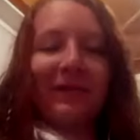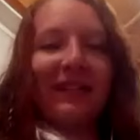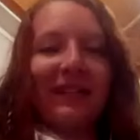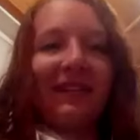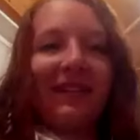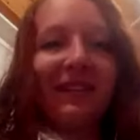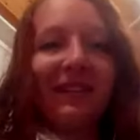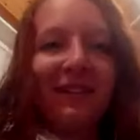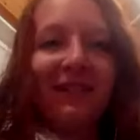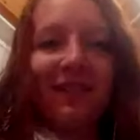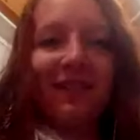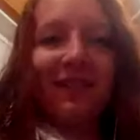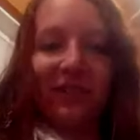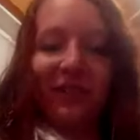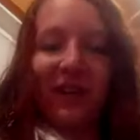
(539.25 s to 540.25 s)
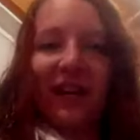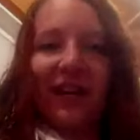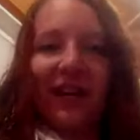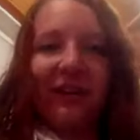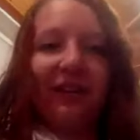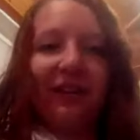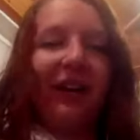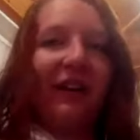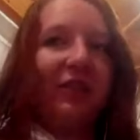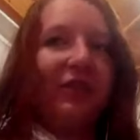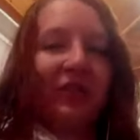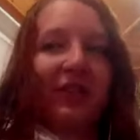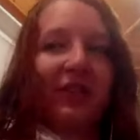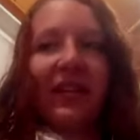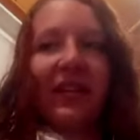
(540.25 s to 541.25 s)
ready to like try out a
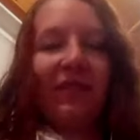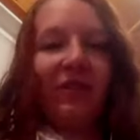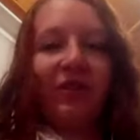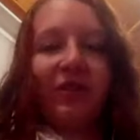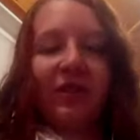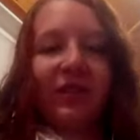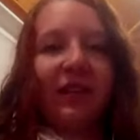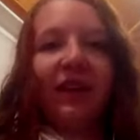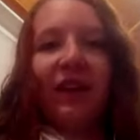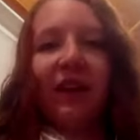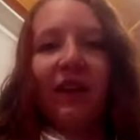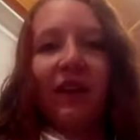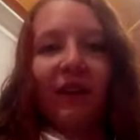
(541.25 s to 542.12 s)
lunge, or like even just like